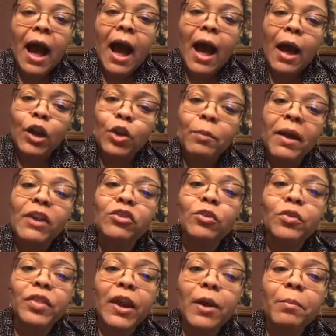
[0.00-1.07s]

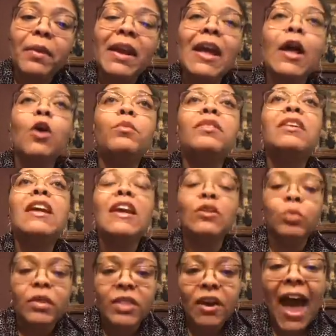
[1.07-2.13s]
Occupational therapy helps
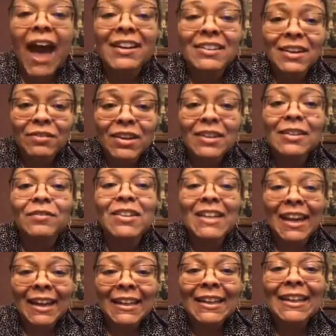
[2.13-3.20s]
kids with their activities of
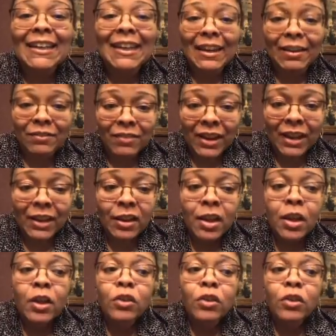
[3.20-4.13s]
daily living.